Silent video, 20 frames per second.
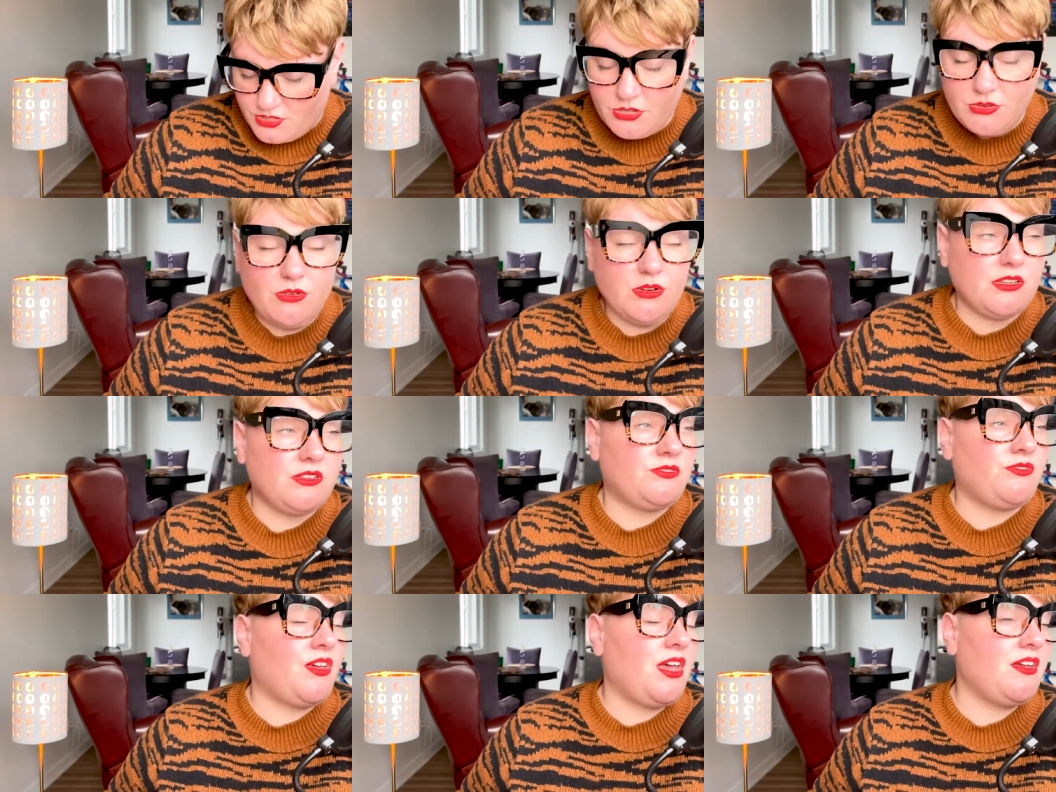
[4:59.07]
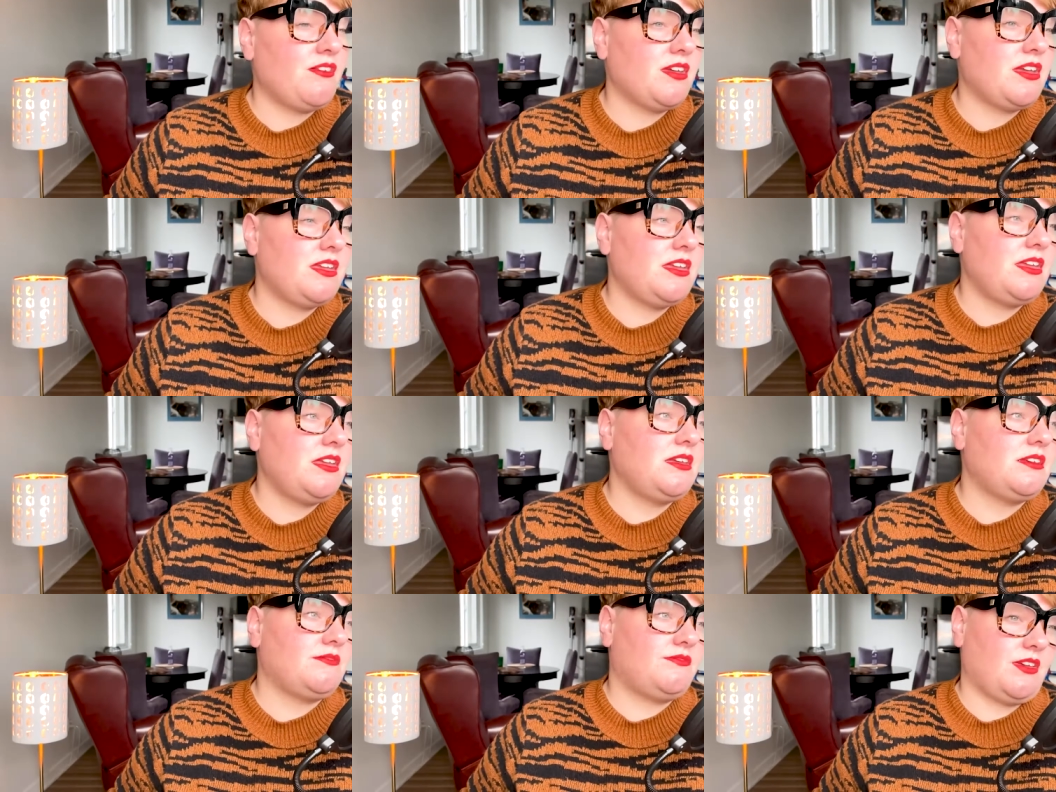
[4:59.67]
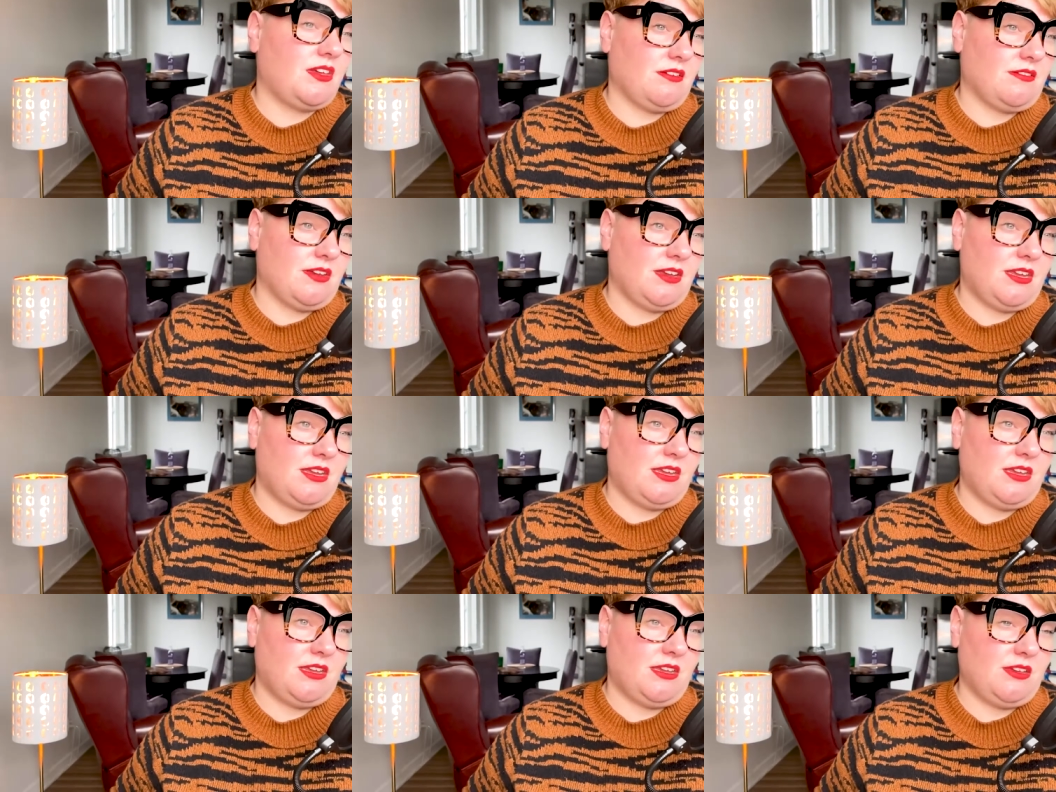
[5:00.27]
Dougal is very,
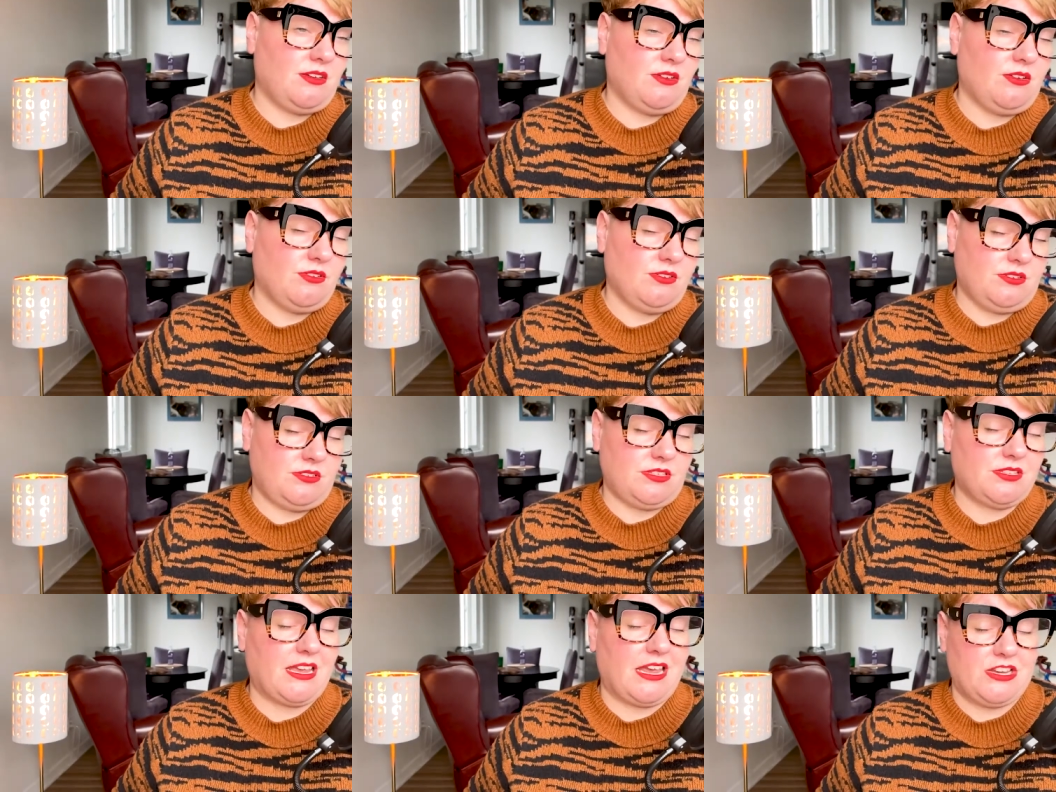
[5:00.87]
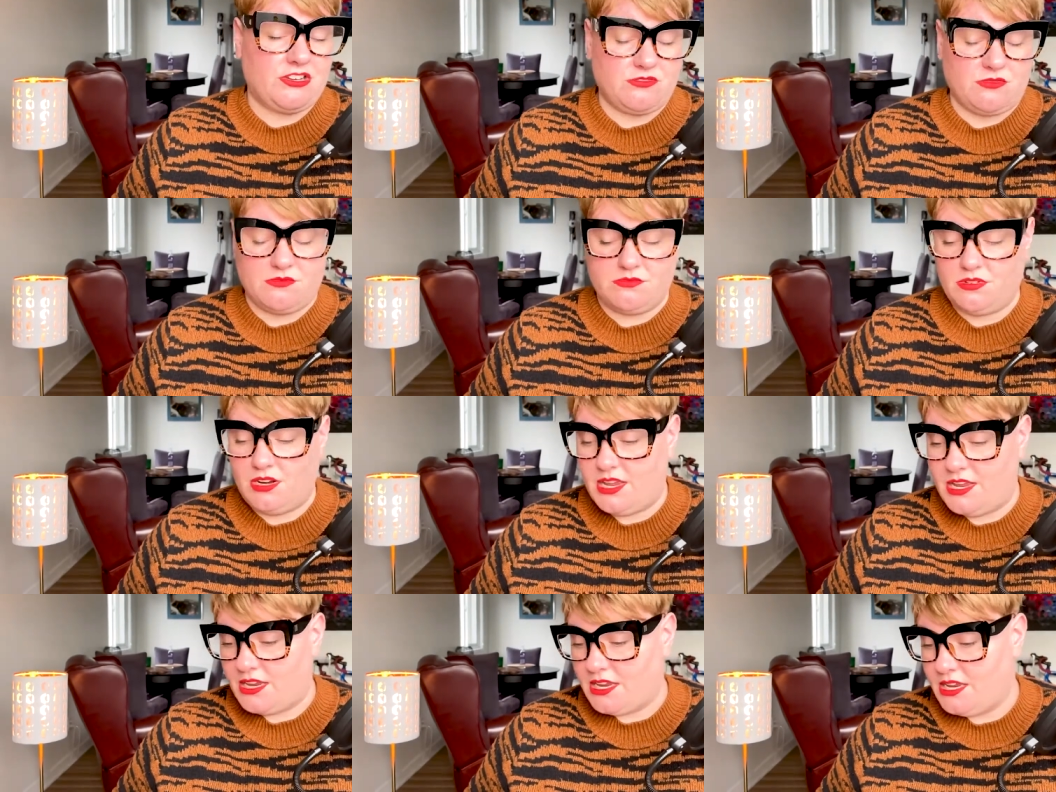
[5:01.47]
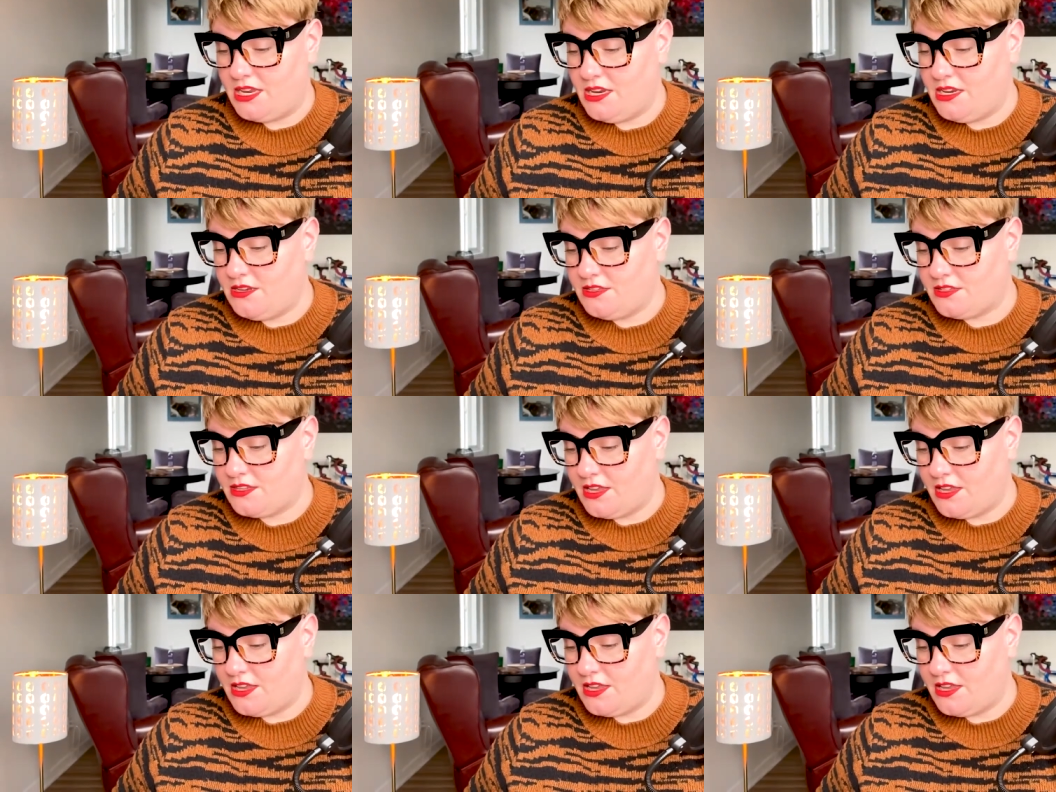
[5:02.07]
very on schedule. Like he's